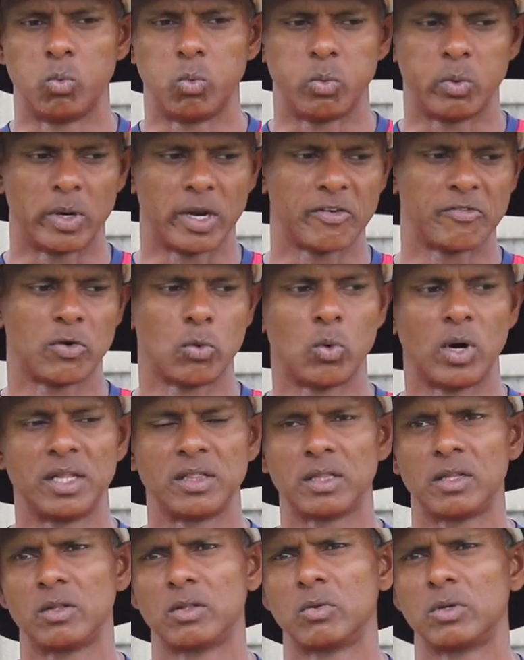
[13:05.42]
Whatever
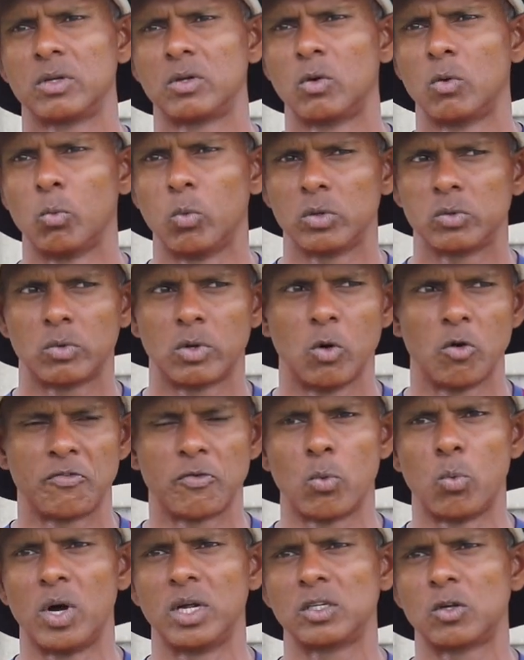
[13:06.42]
one, go
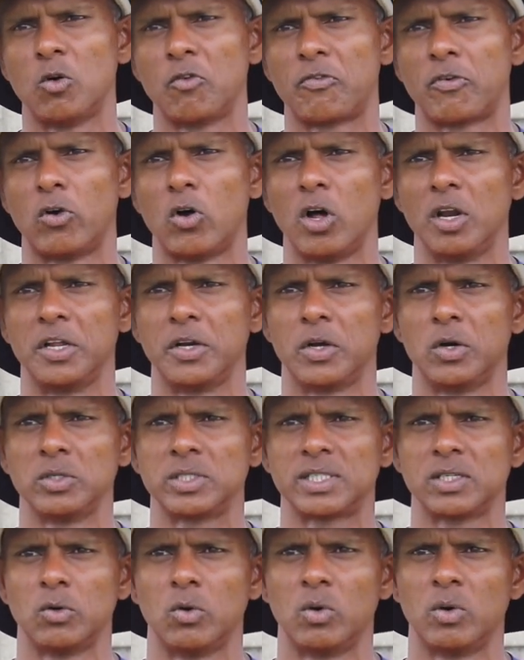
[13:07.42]
for one, go for all, you know.
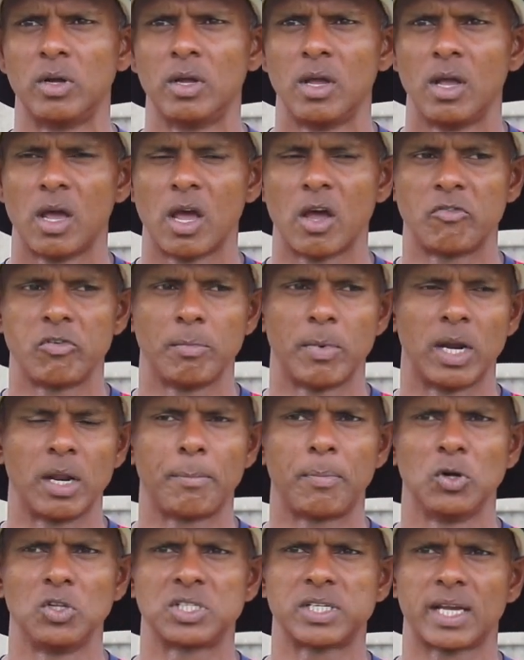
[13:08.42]
So everybody
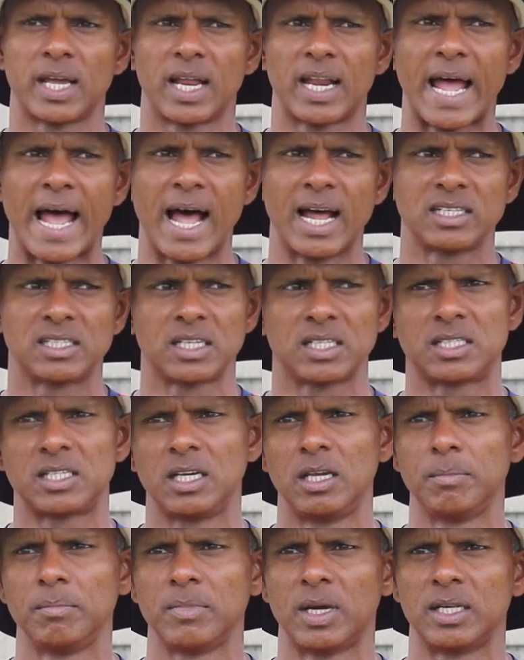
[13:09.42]
pull together as a
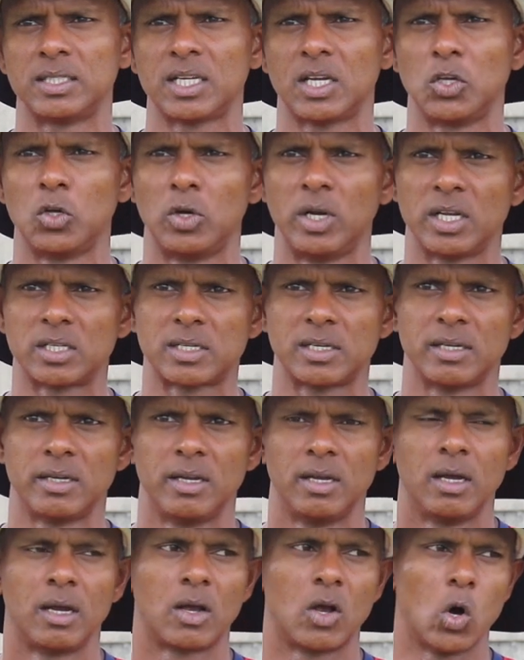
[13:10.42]
team, as a unit,
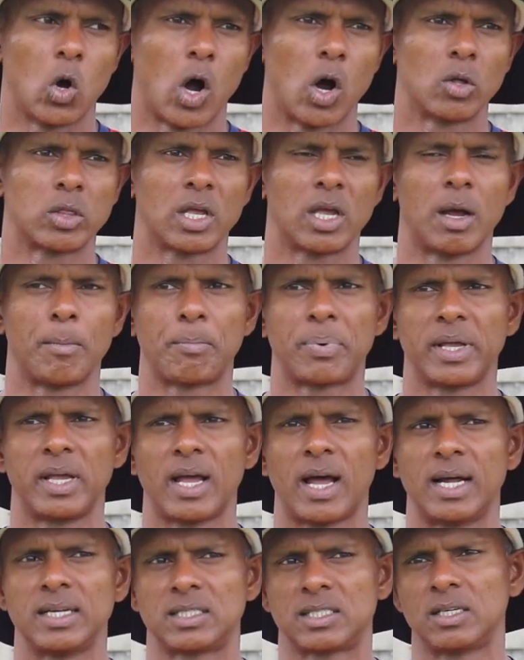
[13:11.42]
go out there and play
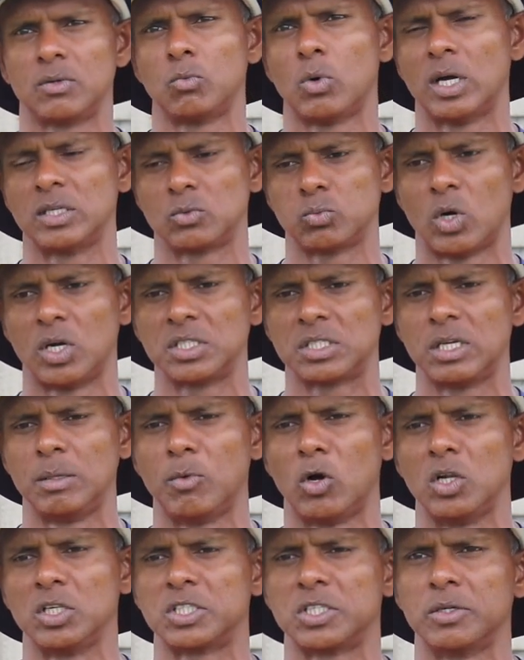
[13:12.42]
as was one
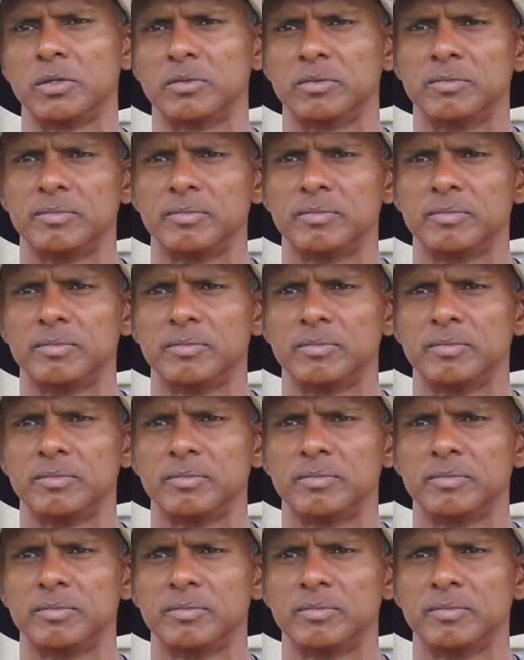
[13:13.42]
team also.